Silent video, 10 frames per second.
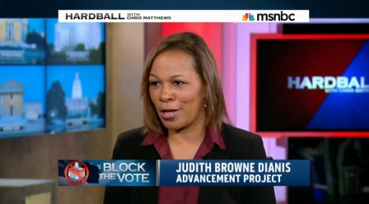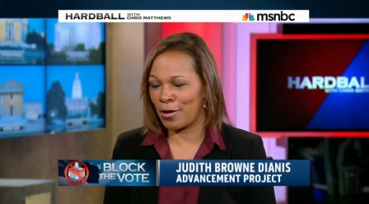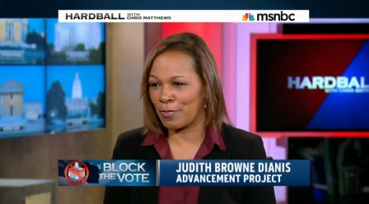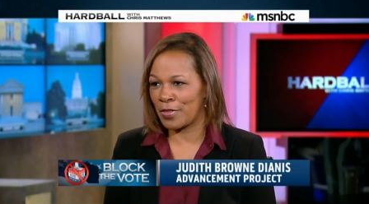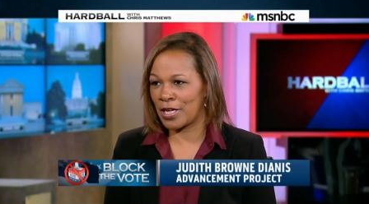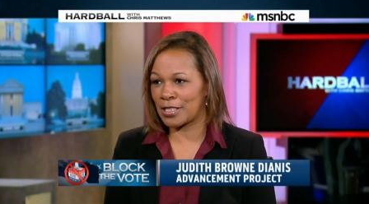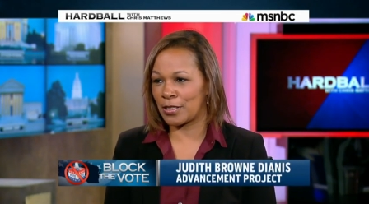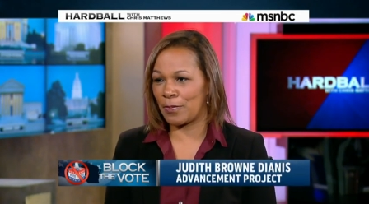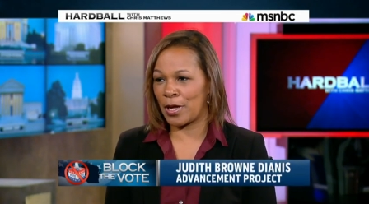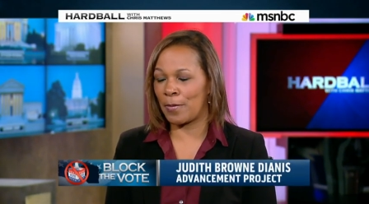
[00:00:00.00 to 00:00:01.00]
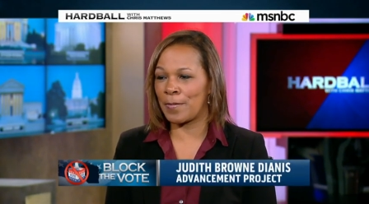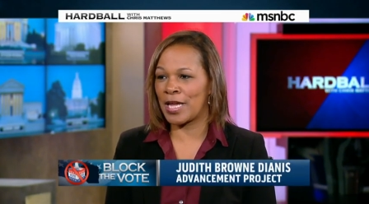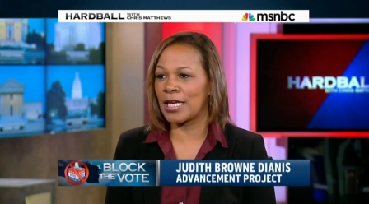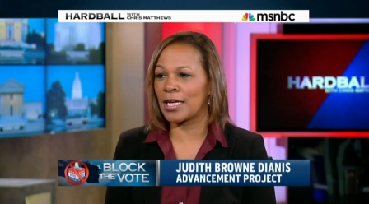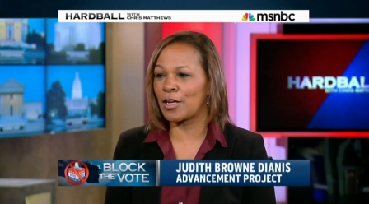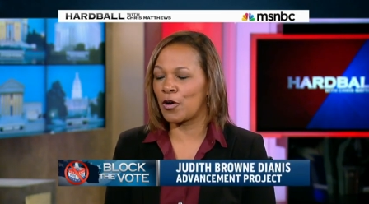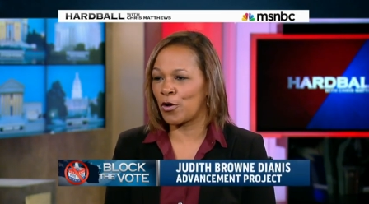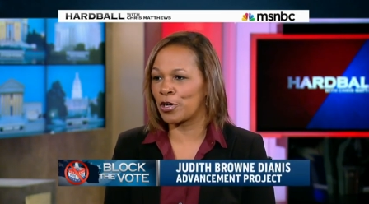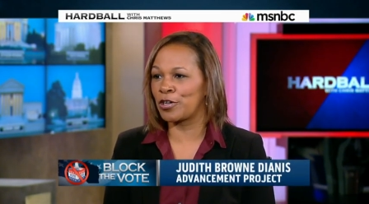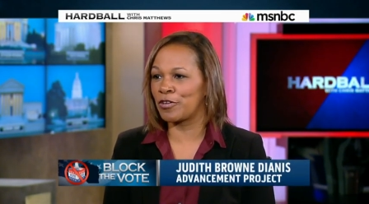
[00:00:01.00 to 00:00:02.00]
Um, that's about making it
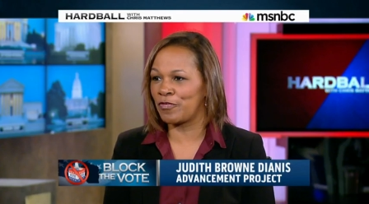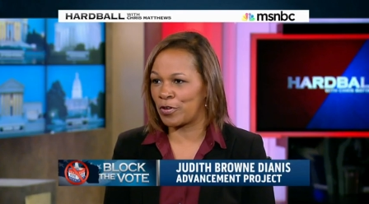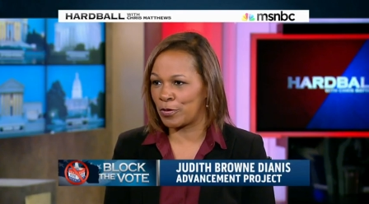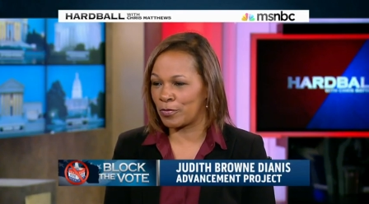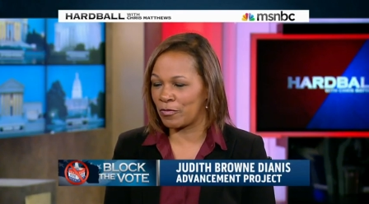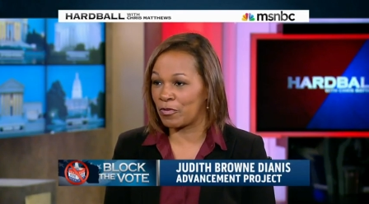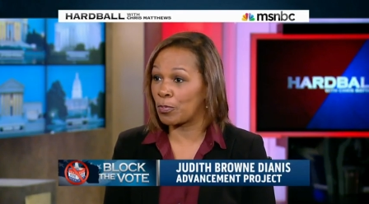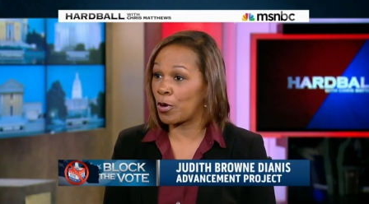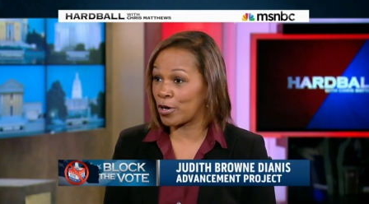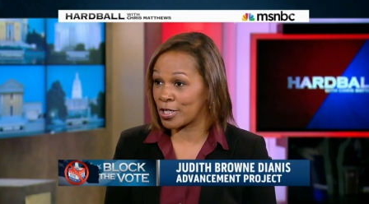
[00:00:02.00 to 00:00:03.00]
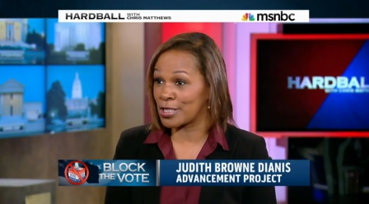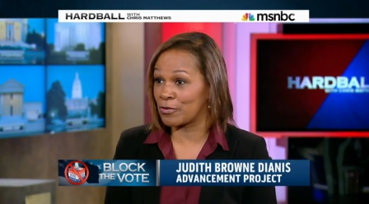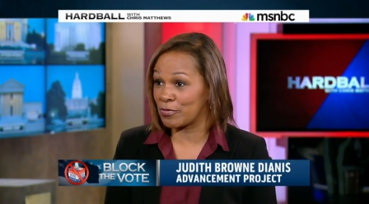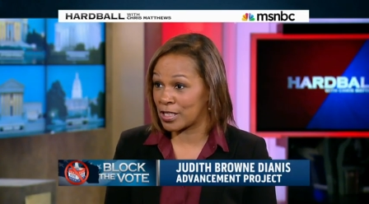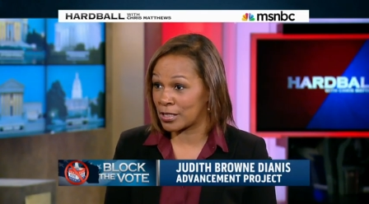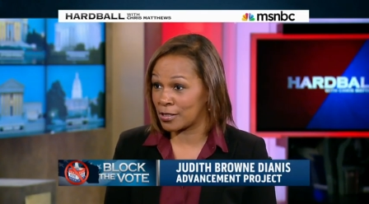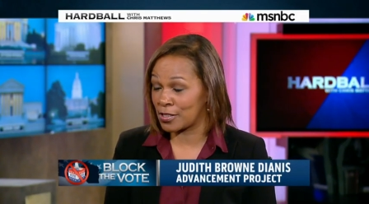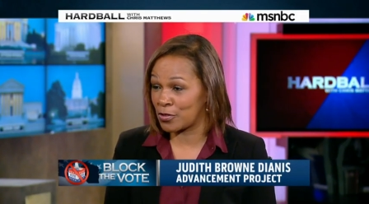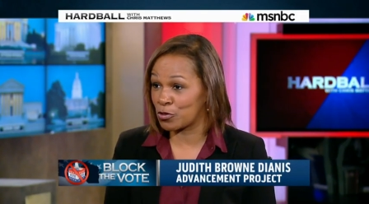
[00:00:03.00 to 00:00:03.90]
harder to vote for partisan reasons.